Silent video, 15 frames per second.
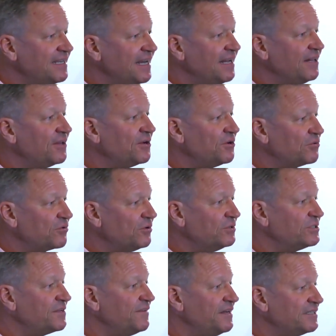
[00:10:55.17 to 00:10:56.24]
Delano
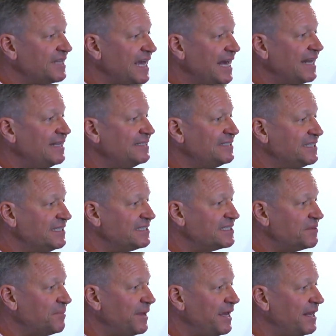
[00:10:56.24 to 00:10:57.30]
Roosevelt had
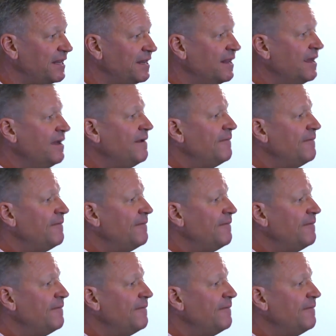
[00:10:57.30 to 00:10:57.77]
anticipated.